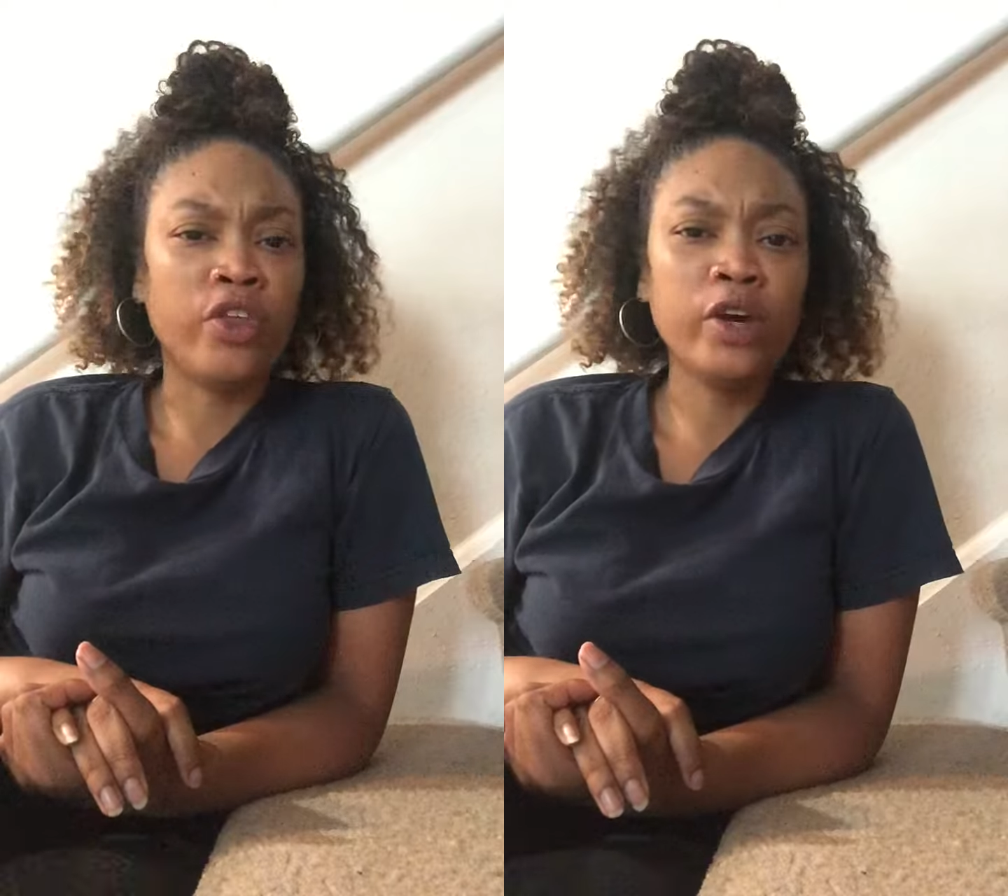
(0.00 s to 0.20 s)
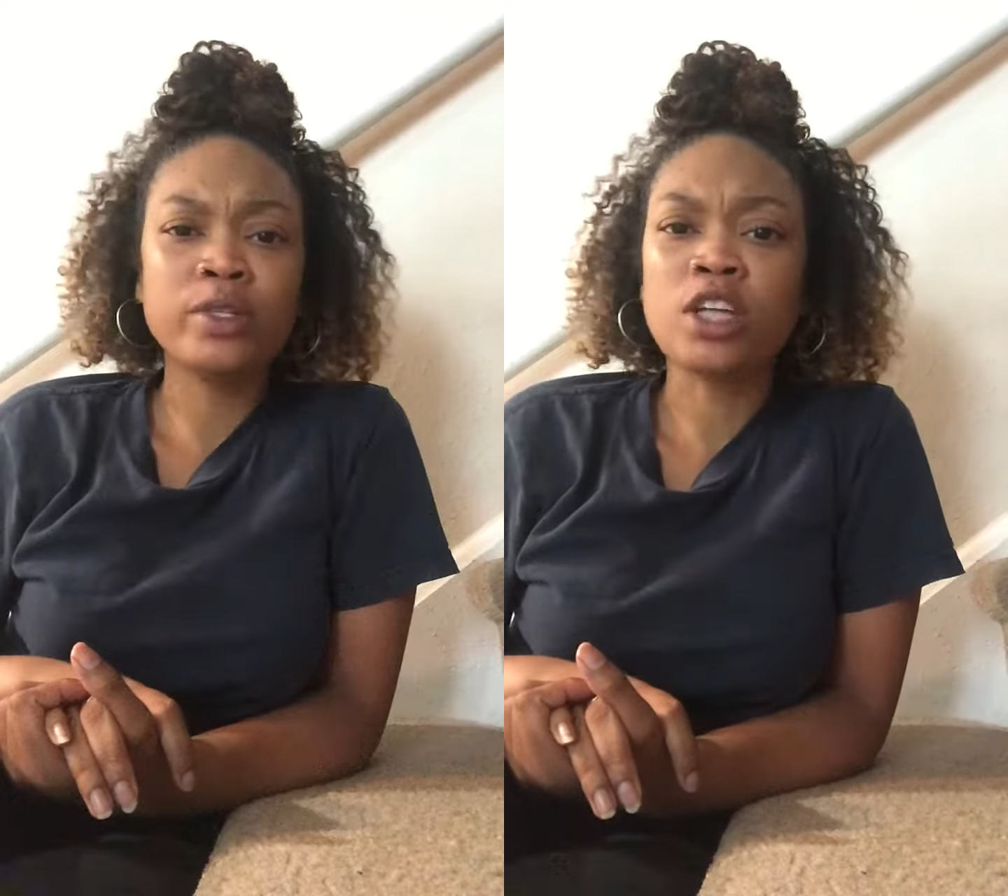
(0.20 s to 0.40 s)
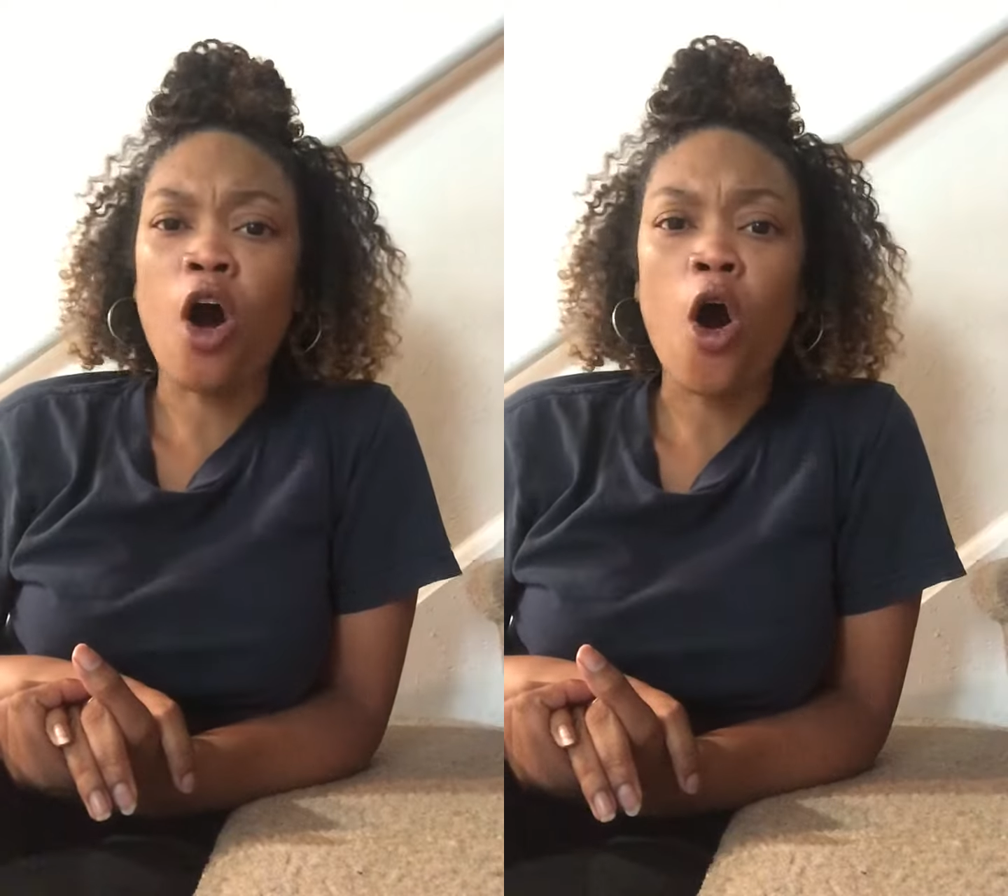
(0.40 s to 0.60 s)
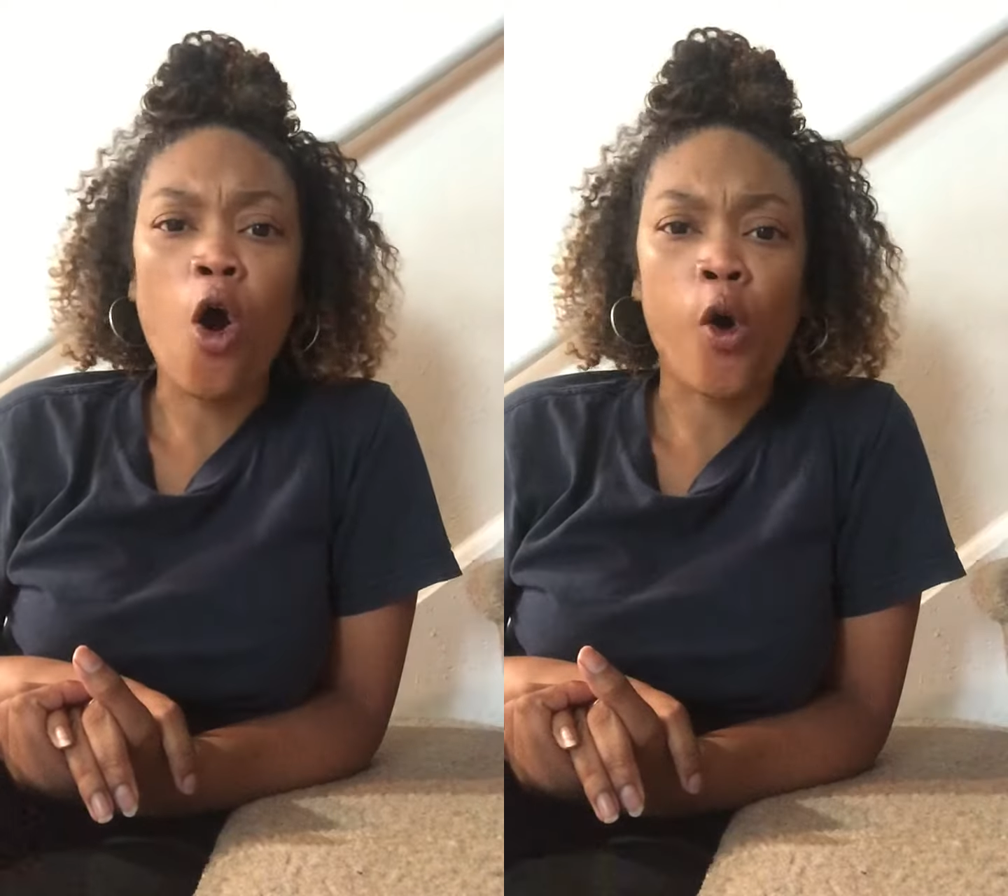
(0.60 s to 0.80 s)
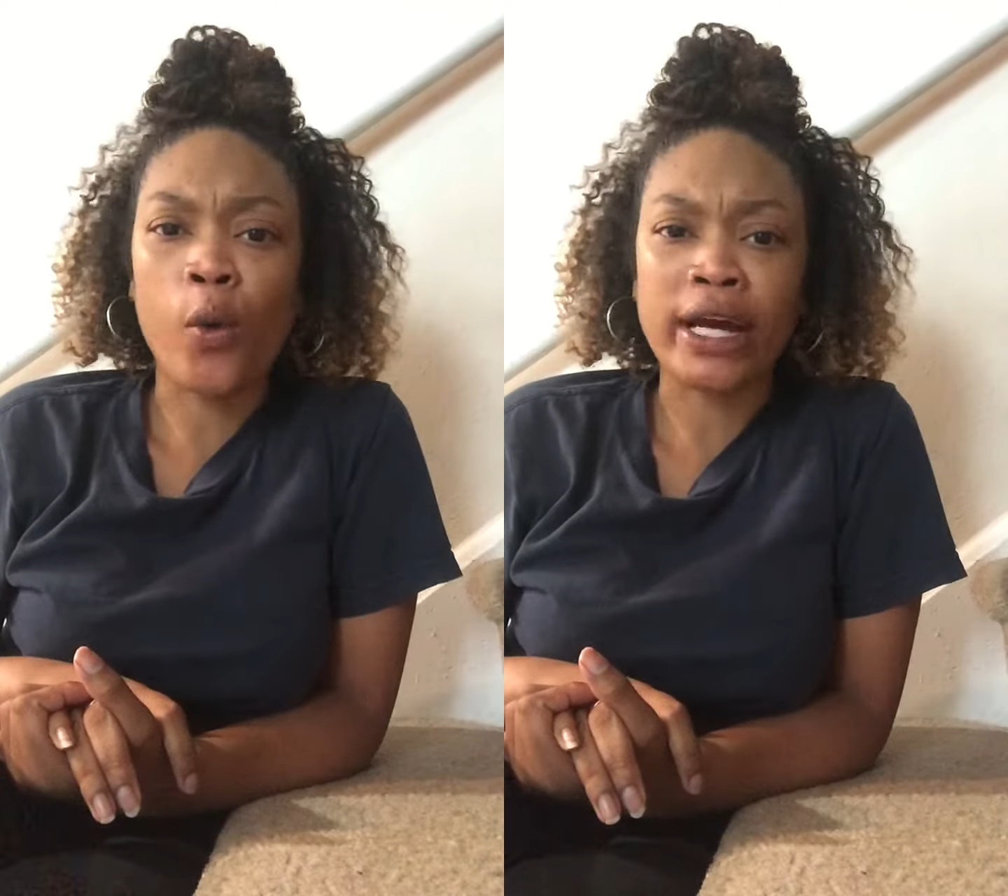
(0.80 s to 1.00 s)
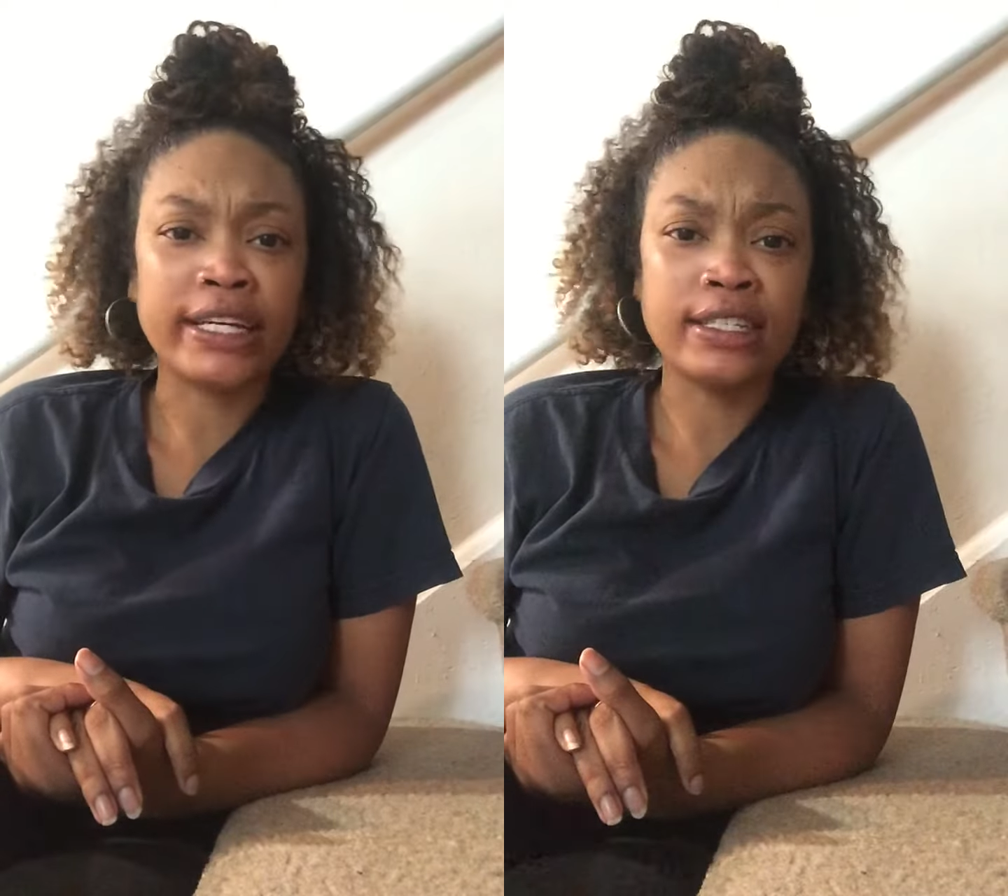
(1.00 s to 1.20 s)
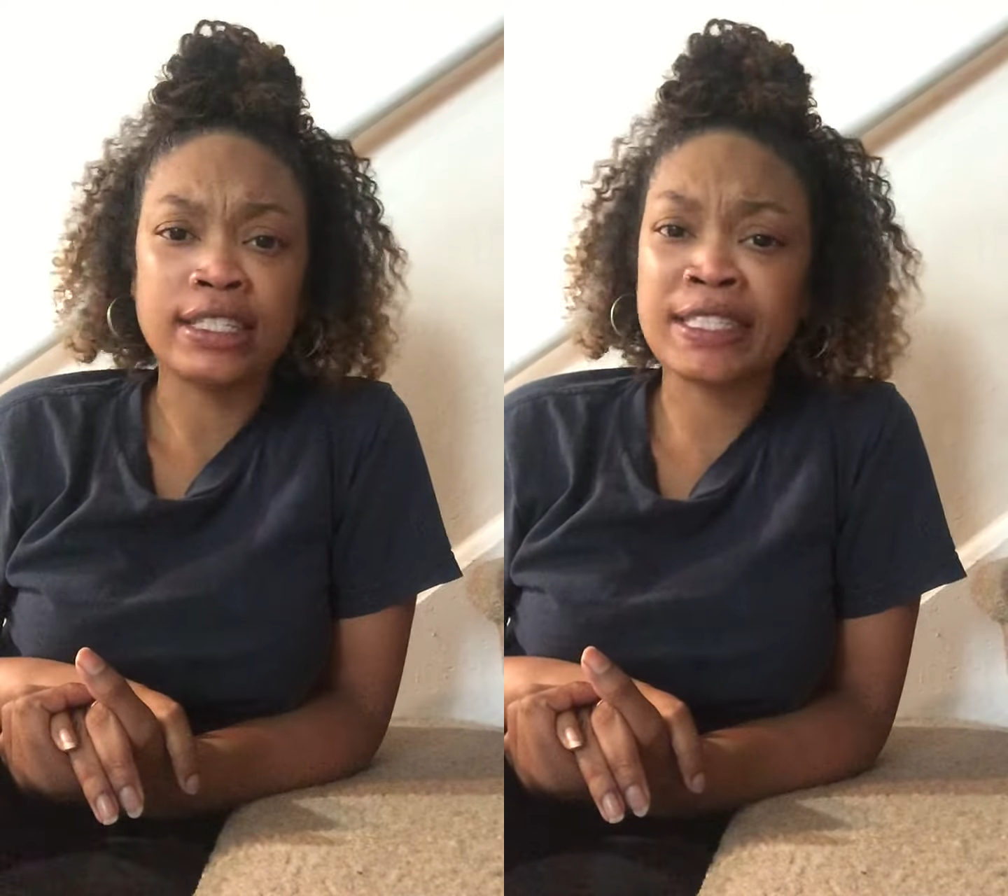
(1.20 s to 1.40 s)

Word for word: There is always